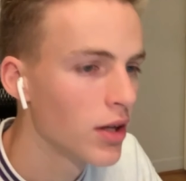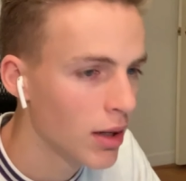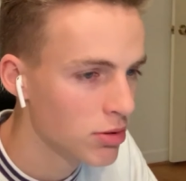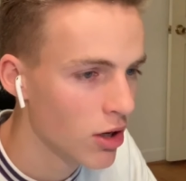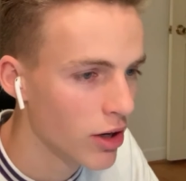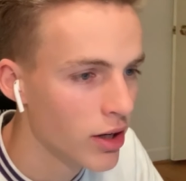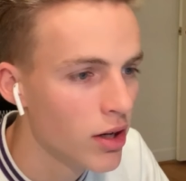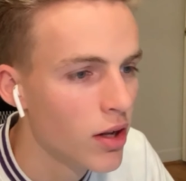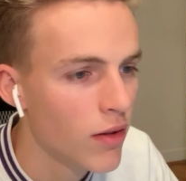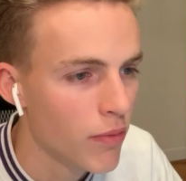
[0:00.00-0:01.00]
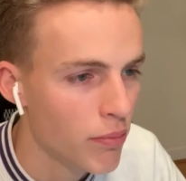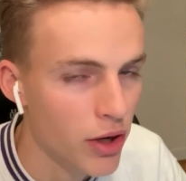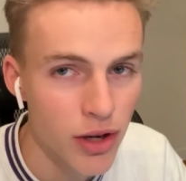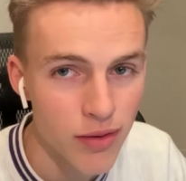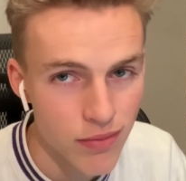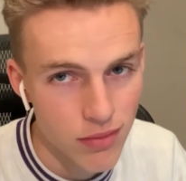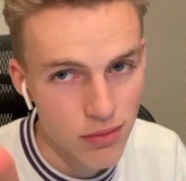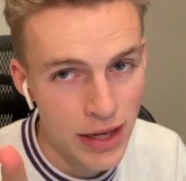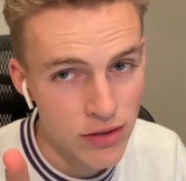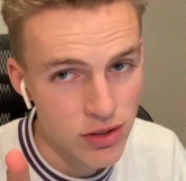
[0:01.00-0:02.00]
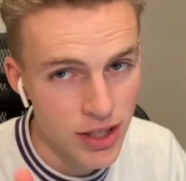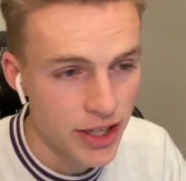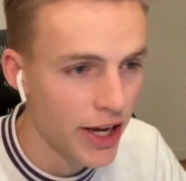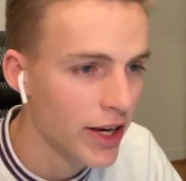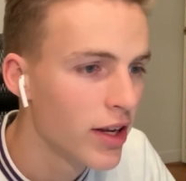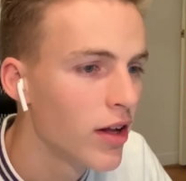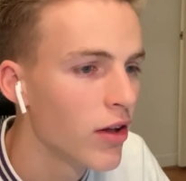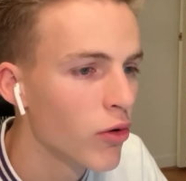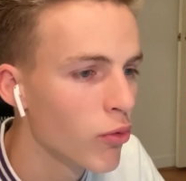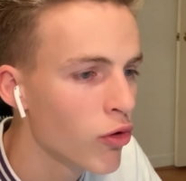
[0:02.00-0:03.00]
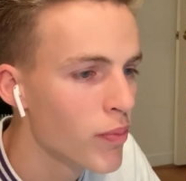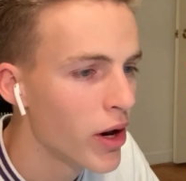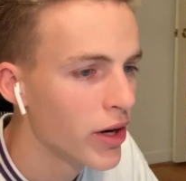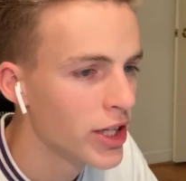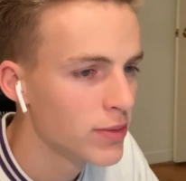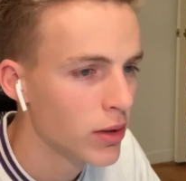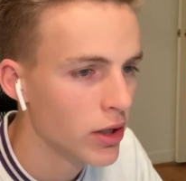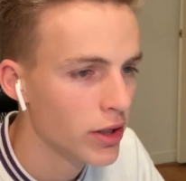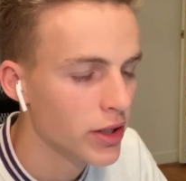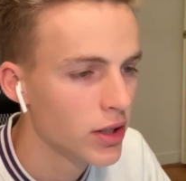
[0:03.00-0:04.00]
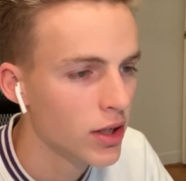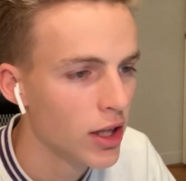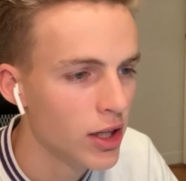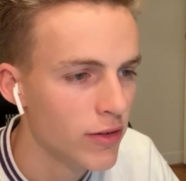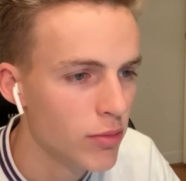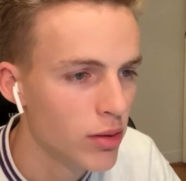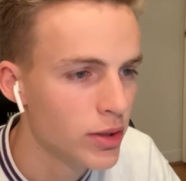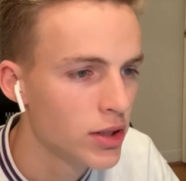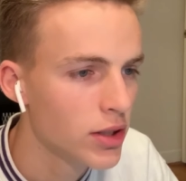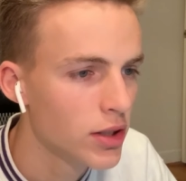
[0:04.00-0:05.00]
I'm sorry. But thanks for the 10K. Ruth Bader Ginsburg. I love you, baby.